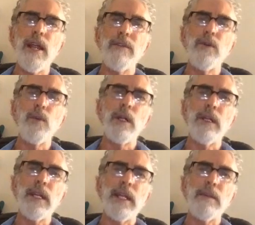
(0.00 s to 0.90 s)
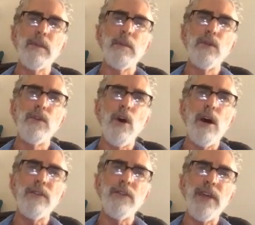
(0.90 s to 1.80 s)
if he will, and getting him to move
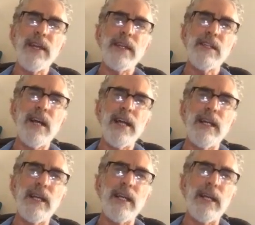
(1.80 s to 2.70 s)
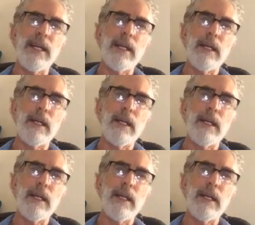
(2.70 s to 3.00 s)
off that inside leg.